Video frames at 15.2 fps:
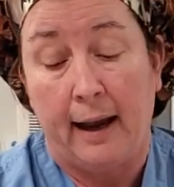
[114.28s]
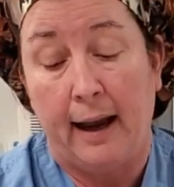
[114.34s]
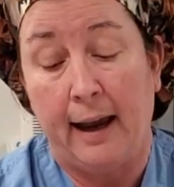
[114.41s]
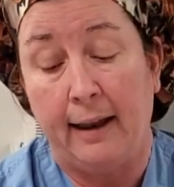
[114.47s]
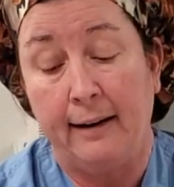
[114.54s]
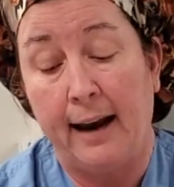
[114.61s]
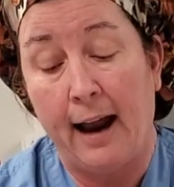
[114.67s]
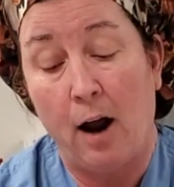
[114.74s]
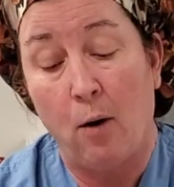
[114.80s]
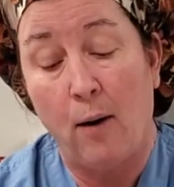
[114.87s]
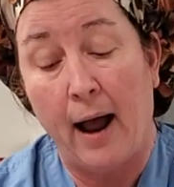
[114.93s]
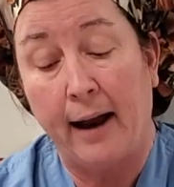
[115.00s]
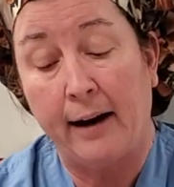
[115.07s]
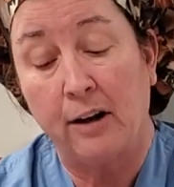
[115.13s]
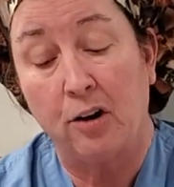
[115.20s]
and now
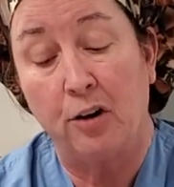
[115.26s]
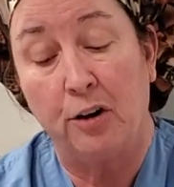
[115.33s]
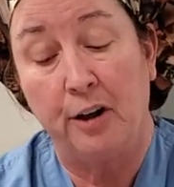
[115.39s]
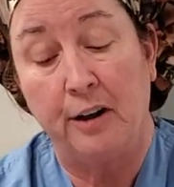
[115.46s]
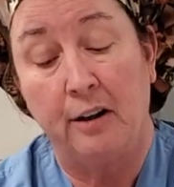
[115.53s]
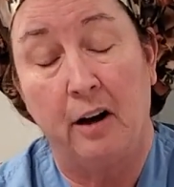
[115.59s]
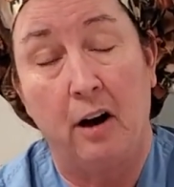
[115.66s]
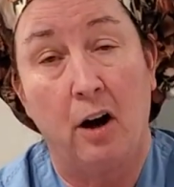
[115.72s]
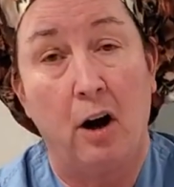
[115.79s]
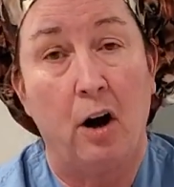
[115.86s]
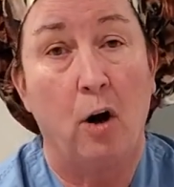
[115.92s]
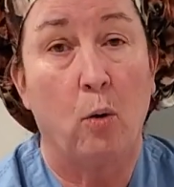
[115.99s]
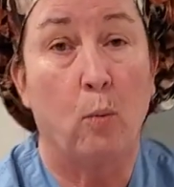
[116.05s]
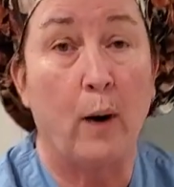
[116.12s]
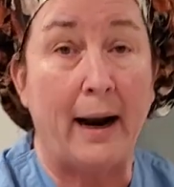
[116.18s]
I could
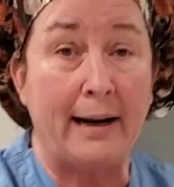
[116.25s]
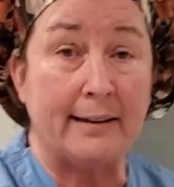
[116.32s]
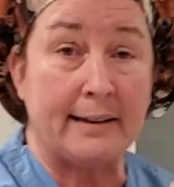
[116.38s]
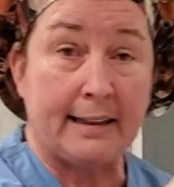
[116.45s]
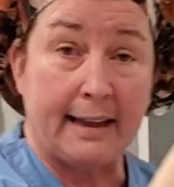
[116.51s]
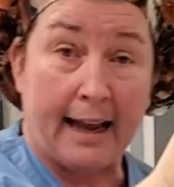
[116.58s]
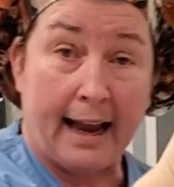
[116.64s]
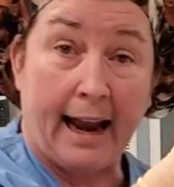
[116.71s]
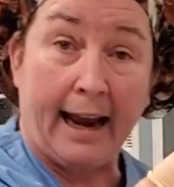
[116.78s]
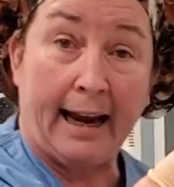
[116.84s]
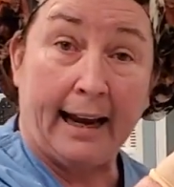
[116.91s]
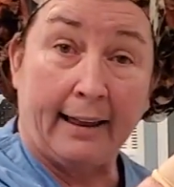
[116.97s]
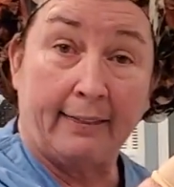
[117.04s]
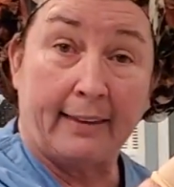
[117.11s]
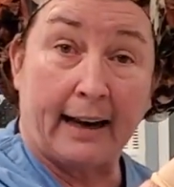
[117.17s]
raise the
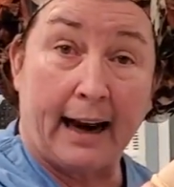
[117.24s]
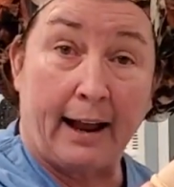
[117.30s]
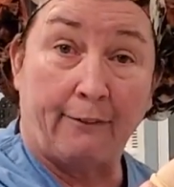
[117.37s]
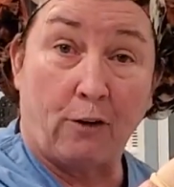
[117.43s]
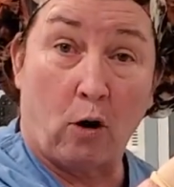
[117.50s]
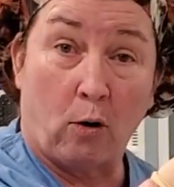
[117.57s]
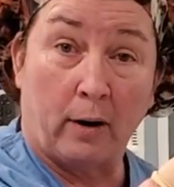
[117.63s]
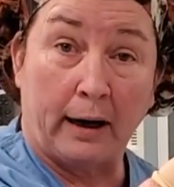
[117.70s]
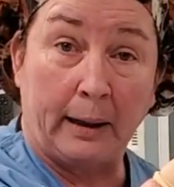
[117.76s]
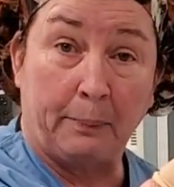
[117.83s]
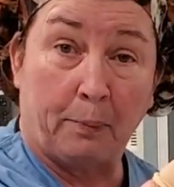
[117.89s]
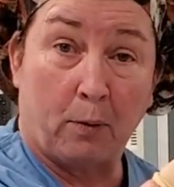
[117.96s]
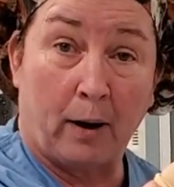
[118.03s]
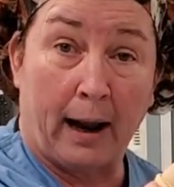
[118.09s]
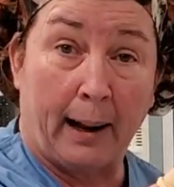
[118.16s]
hand that I've already
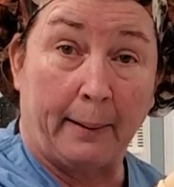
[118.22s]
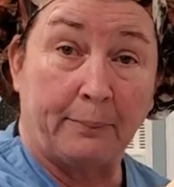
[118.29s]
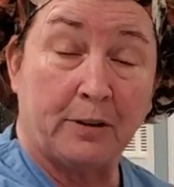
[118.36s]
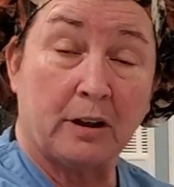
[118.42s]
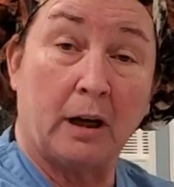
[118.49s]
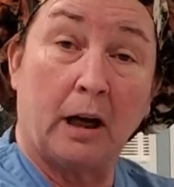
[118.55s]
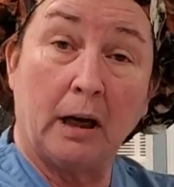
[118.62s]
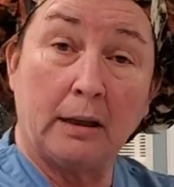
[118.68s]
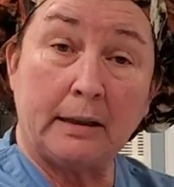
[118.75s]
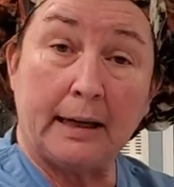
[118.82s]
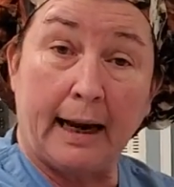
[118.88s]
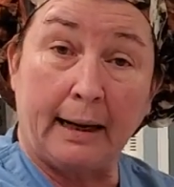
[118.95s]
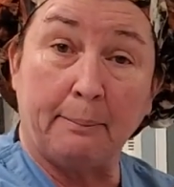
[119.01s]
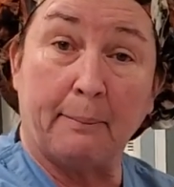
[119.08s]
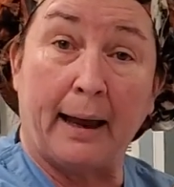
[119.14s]
prepped,
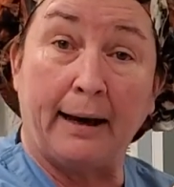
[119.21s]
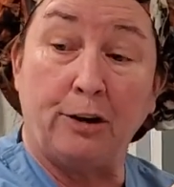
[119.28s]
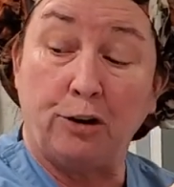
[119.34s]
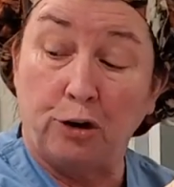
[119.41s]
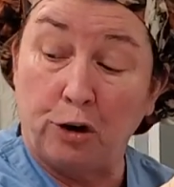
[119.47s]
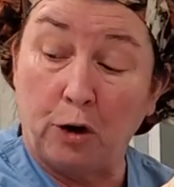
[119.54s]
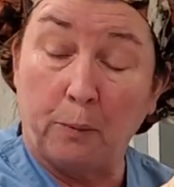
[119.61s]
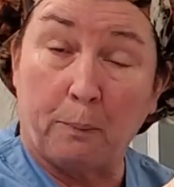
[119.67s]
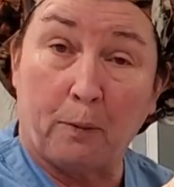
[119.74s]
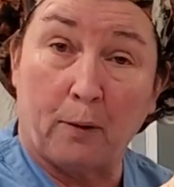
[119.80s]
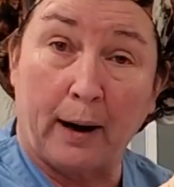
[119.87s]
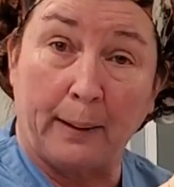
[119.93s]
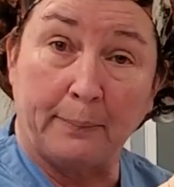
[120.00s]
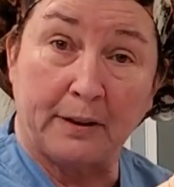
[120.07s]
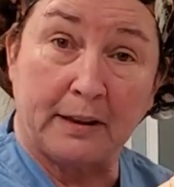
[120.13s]
take my new
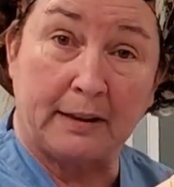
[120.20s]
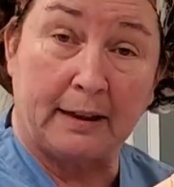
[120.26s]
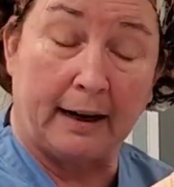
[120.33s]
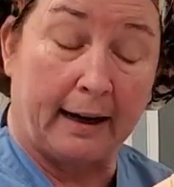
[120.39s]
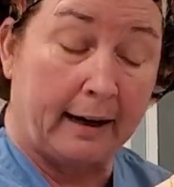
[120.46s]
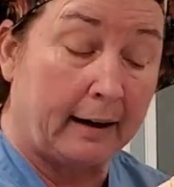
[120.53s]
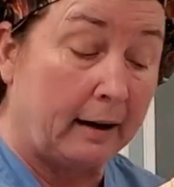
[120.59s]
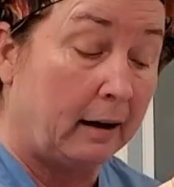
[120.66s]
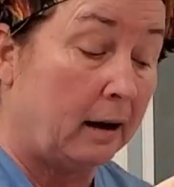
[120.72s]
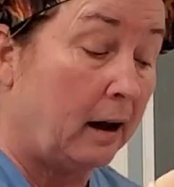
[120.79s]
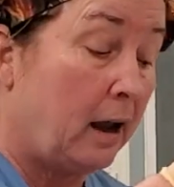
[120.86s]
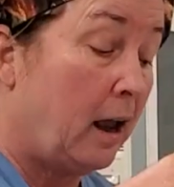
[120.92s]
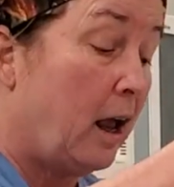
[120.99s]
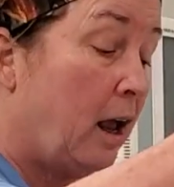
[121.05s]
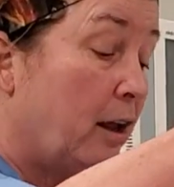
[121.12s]
prep stick,
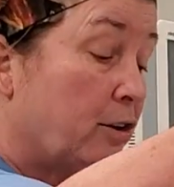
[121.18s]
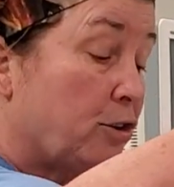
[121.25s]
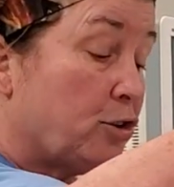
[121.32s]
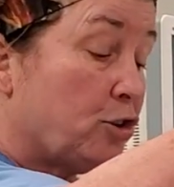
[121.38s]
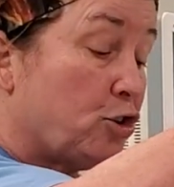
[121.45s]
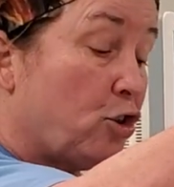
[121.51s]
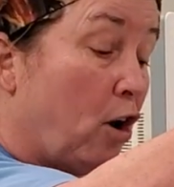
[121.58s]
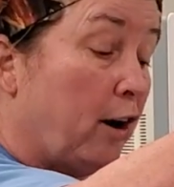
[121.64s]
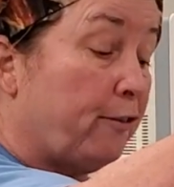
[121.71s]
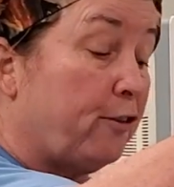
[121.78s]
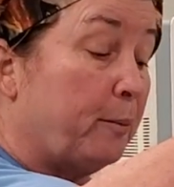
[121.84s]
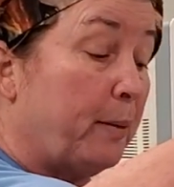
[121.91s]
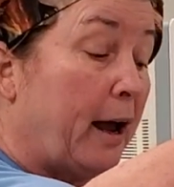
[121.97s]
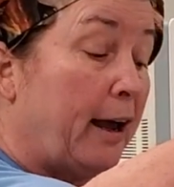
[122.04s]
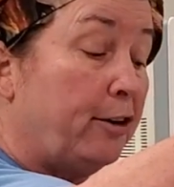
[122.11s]
start
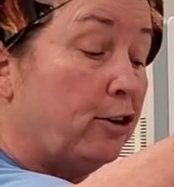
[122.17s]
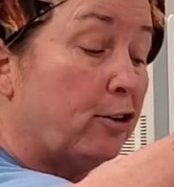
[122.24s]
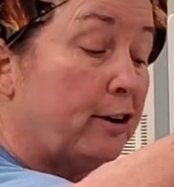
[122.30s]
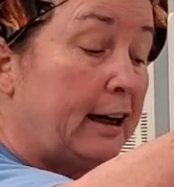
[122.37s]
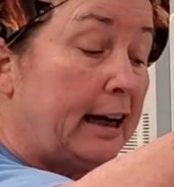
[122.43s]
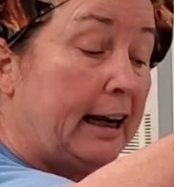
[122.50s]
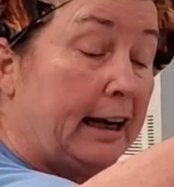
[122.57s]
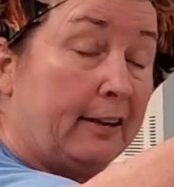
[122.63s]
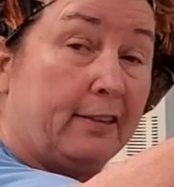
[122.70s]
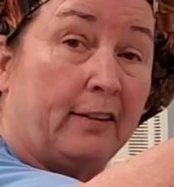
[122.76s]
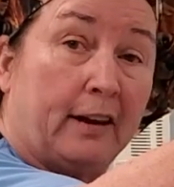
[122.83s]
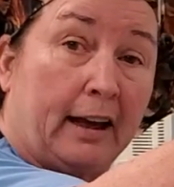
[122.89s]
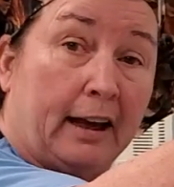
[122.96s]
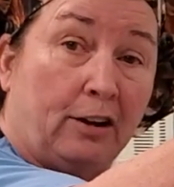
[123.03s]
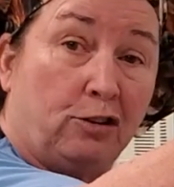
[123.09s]
from underneath
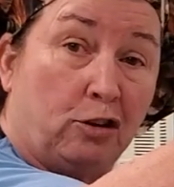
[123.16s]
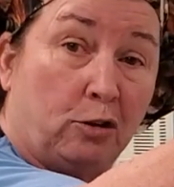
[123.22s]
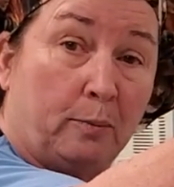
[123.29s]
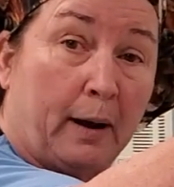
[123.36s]
and do